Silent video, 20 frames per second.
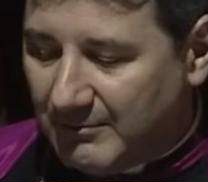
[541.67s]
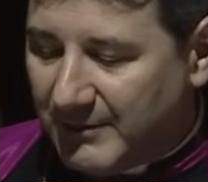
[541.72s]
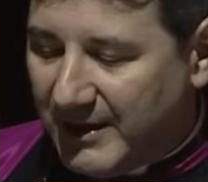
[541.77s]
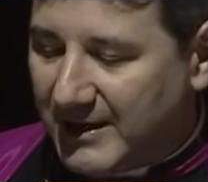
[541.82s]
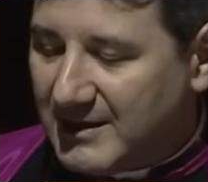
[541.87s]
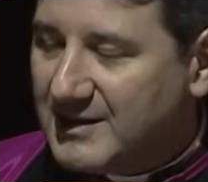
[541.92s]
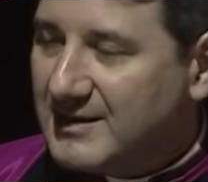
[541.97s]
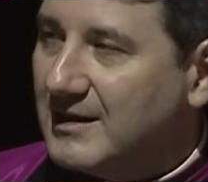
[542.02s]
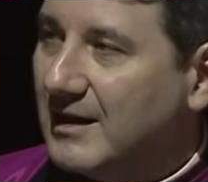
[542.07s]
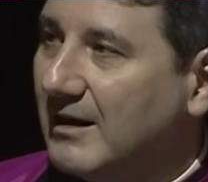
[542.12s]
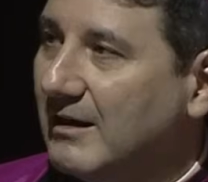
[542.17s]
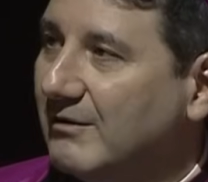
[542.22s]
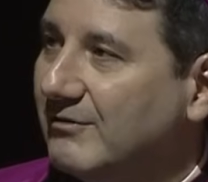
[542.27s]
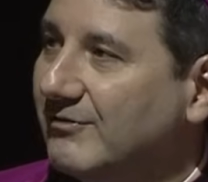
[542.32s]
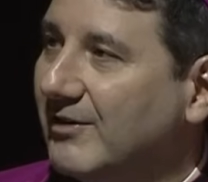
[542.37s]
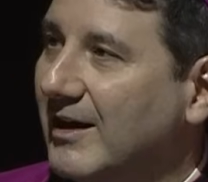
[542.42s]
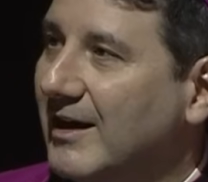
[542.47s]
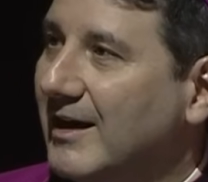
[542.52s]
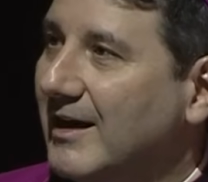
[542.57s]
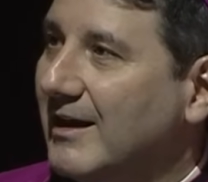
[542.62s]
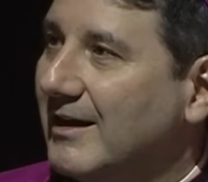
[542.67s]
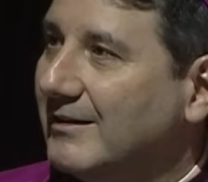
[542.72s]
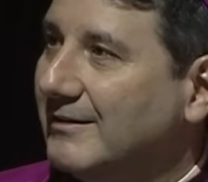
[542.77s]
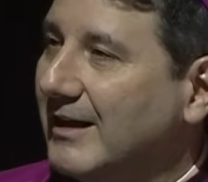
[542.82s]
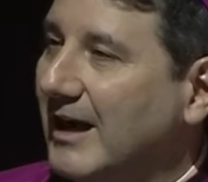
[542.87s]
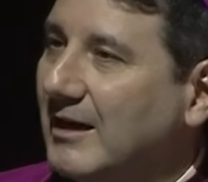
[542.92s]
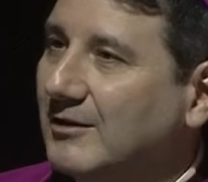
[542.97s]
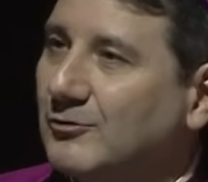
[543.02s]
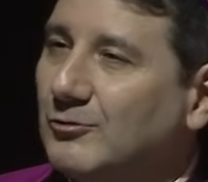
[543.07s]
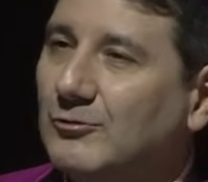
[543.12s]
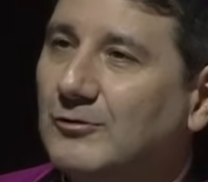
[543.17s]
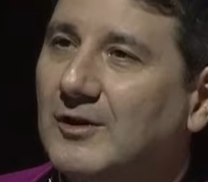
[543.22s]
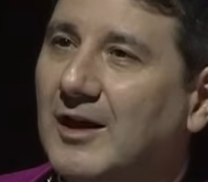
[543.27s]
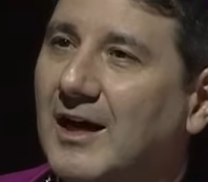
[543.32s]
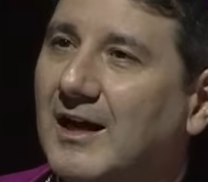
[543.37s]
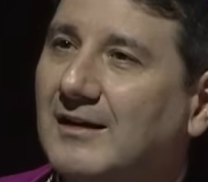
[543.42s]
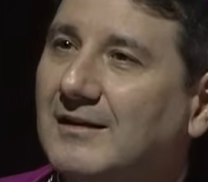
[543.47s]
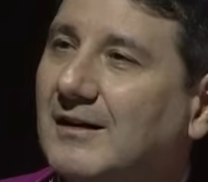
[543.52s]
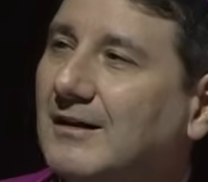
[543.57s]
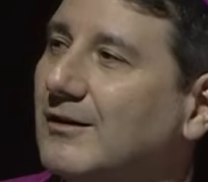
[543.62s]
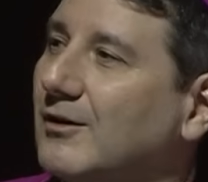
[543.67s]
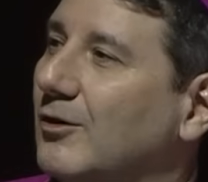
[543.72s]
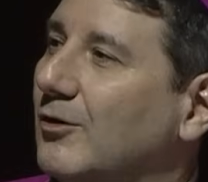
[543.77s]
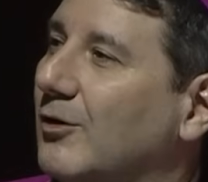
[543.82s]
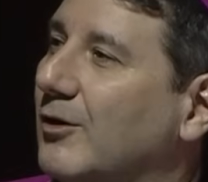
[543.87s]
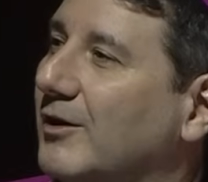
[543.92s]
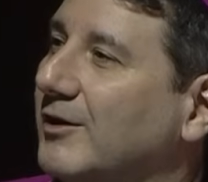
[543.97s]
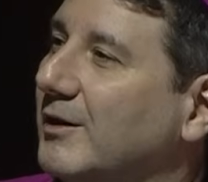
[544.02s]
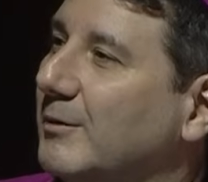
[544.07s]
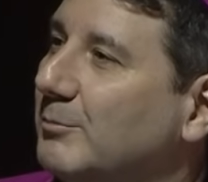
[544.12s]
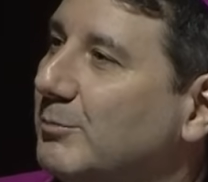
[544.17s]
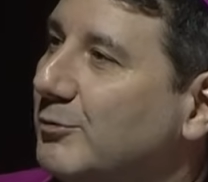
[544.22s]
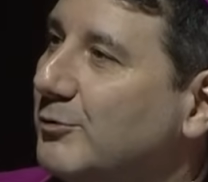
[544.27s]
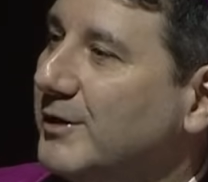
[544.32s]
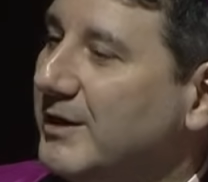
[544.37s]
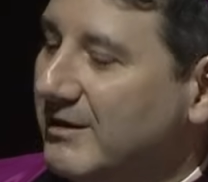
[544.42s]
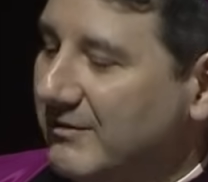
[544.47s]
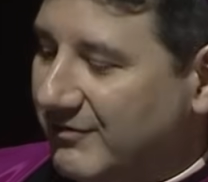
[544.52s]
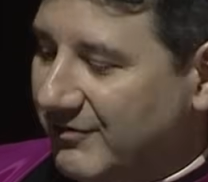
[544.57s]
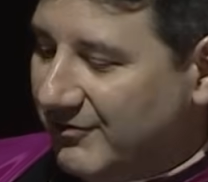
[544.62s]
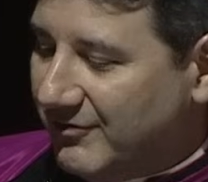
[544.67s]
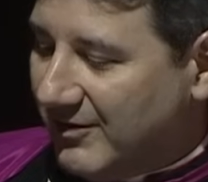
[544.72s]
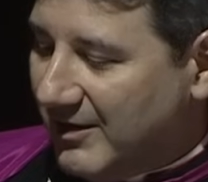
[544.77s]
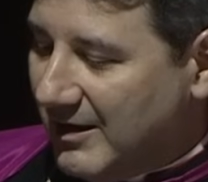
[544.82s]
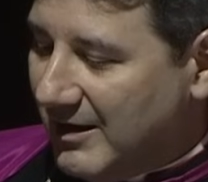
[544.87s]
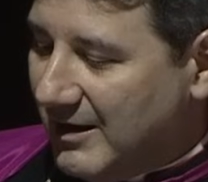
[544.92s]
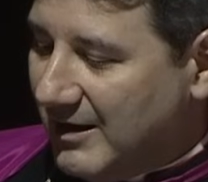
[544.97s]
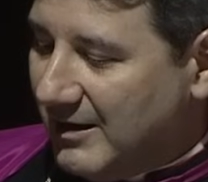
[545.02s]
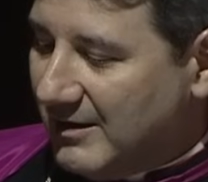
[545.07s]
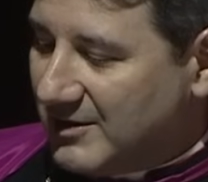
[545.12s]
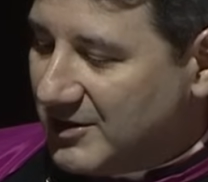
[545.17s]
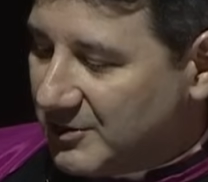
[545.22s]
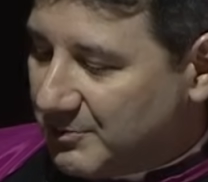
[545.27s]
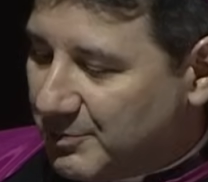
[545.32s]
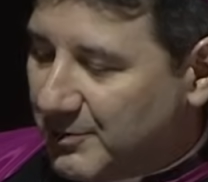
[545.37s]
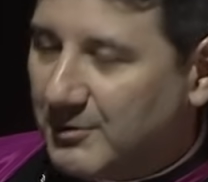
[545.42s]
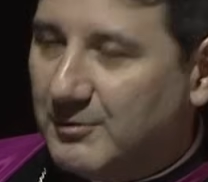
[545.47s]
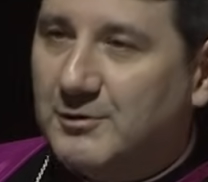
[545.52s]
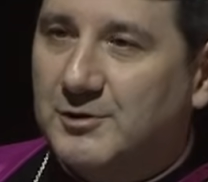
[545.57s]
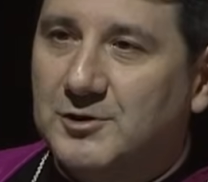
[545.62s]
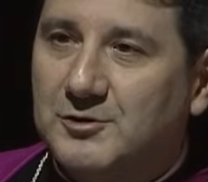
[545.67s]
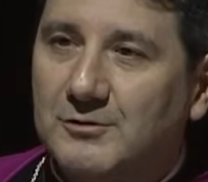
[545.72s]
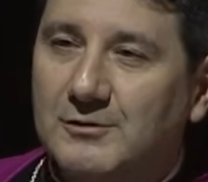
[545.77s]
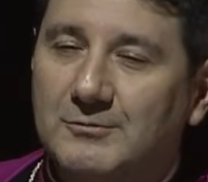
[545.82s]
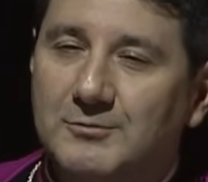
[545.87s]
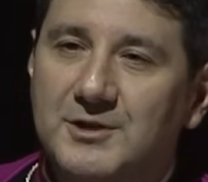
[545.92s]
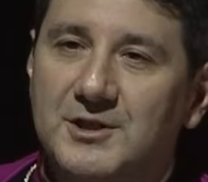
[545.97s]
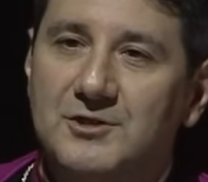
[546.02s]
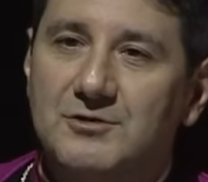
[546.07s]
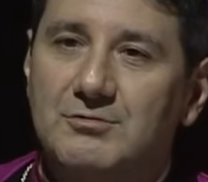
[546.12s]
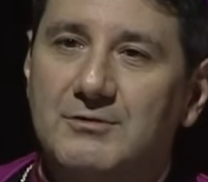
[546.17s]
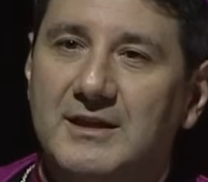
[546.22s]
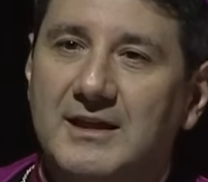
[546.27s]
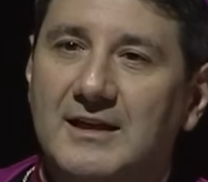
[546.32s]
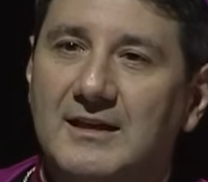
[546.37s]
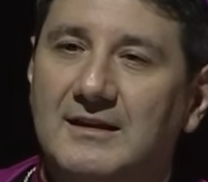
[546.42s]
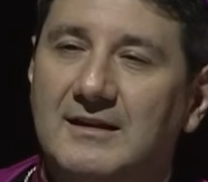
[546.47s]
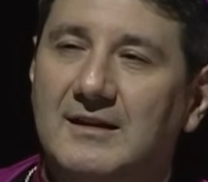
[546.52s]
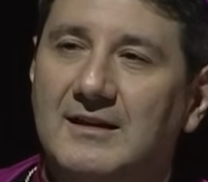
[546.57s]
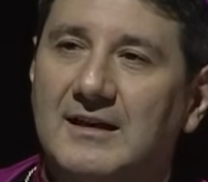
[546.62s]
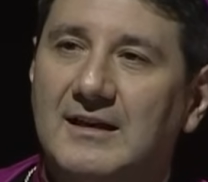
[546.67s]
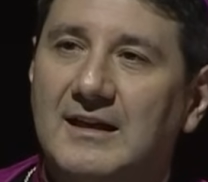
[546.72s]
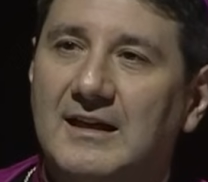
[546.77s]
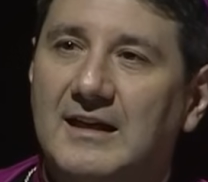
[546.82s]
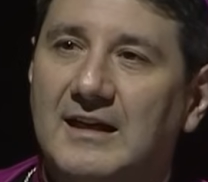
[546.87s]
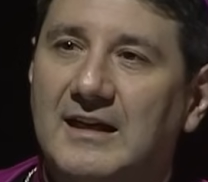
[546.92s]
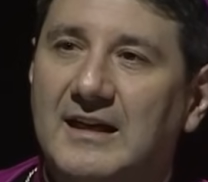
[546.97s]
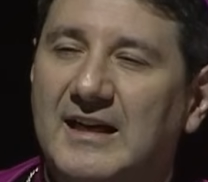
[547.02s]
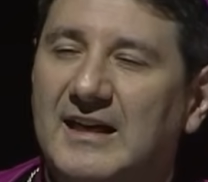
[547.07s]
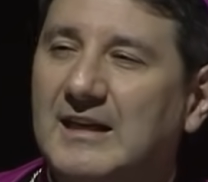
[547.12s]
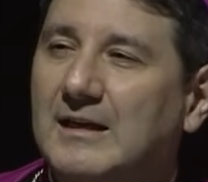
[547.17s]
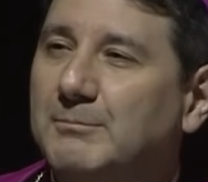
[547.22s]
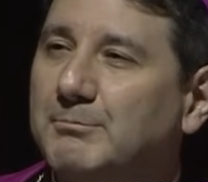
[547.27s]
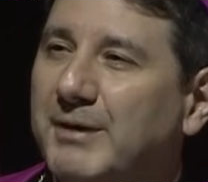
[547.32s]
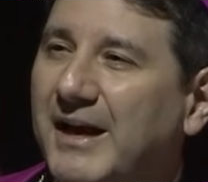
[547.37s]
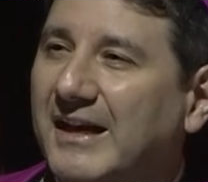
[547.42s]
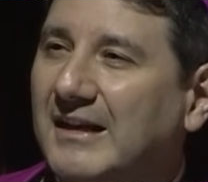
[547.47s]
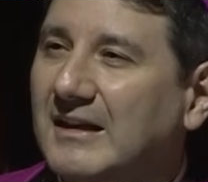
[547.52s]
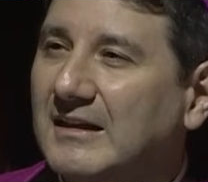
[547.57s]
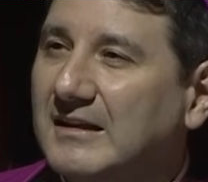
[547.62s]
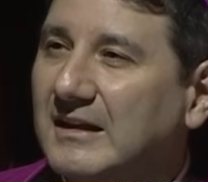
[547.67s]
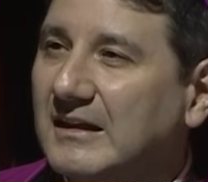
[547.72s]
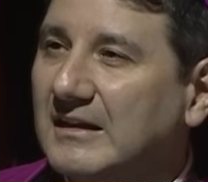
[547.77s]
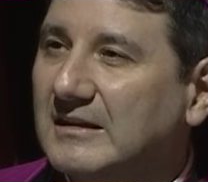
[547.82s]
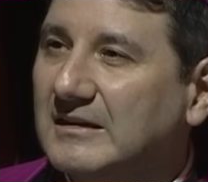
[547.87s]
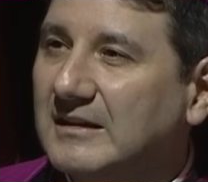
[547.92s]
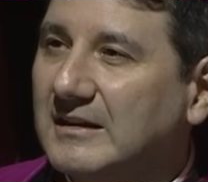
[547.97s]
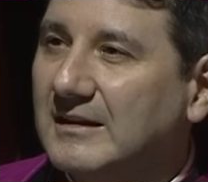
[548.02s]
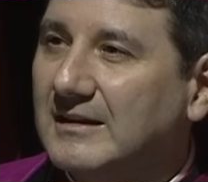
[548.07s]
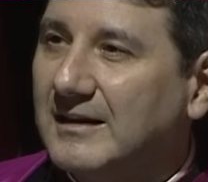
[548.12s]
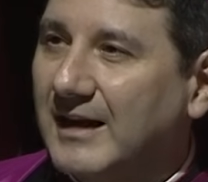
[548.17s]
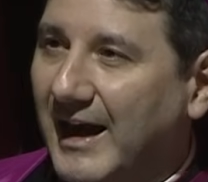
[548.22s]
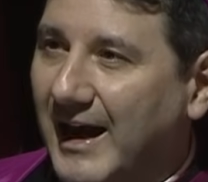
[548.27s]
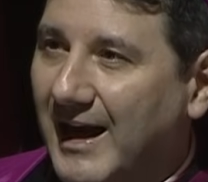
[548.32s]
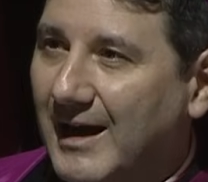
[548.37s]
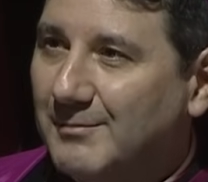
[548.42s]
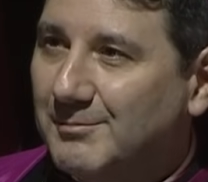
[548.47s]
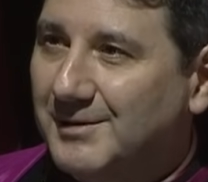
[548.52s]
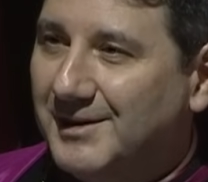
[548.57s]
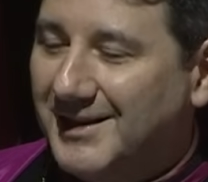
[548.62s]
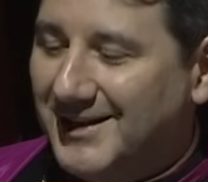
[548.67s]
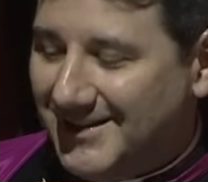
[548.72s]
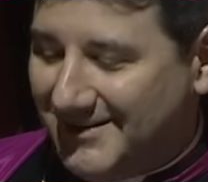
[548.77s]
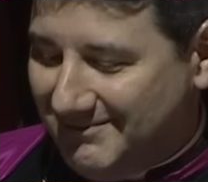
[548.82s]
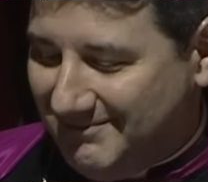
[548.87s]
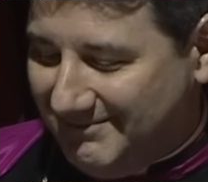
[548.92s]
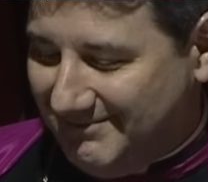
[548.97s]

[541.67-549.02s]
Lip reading: myself not too long ago on a brief spiritual retreat in a Benedictine abbey.